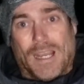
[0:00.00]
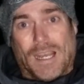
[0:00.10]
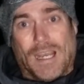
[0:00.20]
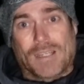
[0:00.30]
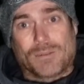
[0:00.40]

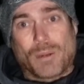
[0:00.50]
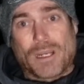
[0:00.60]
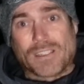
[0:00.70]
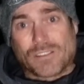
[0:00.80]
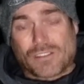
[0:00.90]
and when
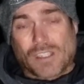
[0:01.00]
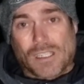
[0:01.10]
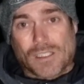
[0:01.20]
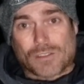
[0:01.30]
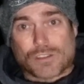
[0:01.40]
it's
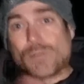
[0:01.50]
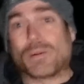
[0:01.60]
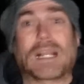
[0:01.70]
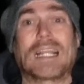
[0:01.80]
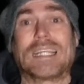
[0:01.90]
super
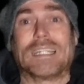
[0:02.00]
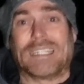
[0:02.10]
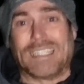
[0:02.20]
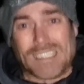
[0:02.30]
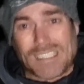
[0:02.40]
clear,
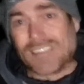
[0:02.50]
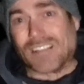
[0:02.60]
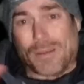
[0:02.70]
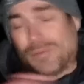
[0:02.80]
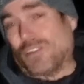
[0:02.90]
it is
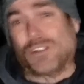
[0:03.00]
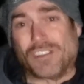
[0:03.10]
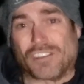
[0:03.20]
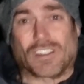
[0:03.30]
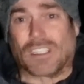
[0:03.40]
absolutely
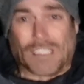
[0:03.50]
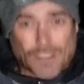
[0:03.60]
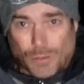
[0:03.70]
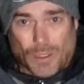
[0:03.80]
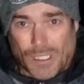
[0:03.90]
stunning.
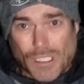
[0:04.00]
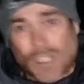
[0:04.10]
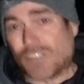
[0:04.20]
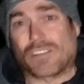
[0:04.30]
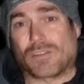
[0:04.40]
It's one of the
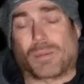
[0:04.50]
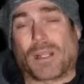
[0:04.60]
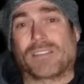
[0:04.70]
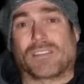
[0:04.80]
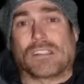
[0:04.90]
nicest
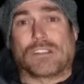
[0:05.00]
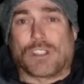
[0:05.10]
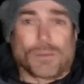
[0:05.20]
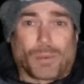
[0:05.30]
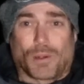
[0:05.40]
places you
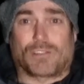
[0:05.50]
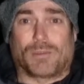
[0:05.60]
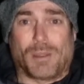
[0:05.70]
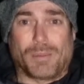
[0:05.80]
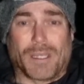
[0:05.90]
could
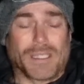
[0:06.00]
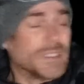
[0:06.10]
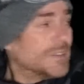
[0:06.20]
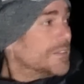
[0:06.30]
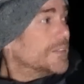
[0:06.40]
possibly be.
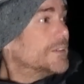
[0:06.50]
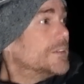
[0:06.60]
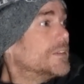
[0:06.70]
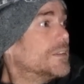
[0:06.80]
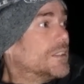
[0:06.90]

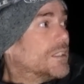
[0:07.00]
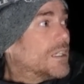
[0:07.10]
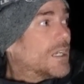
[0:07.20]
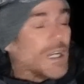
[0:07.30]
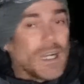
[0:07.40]

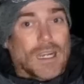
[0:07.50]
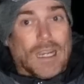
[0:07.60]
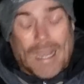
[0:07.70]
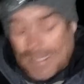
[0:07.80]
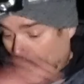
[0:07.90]

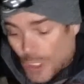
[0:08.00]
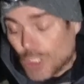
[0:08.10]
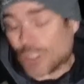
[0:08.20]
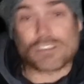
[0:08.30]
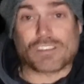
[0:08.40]
And it
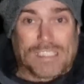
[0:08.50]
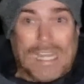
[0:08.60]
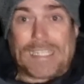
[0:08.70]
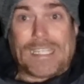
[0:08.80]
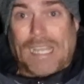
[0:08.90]
looks
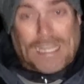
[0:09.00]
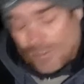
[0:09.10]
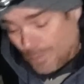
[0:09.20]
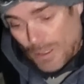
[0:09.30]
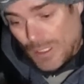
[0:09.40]
snaggy
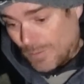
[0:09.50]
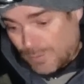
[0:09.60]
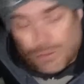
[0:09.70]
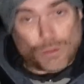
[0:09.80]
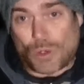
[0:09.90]
as when you're
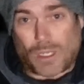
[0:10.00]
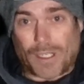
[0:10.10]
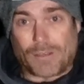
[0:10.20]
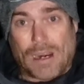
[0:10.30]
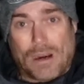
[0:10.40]
snorkeling
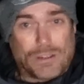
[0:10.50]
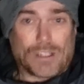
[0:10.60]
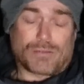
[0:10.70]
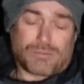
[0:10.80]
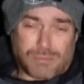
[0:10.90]
around,
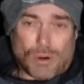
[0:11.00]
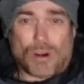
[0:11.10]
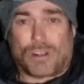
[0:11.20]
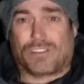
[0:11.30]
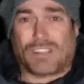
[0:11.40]
there's
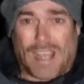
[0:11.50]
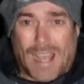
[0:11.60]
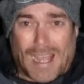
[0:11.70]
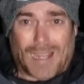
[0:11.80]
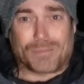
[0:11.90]
rocks
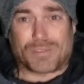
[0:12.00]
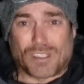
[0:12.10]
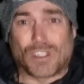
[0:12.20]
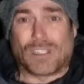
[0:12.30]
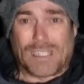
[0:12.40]

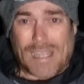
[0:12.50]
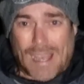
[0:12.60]
absolutely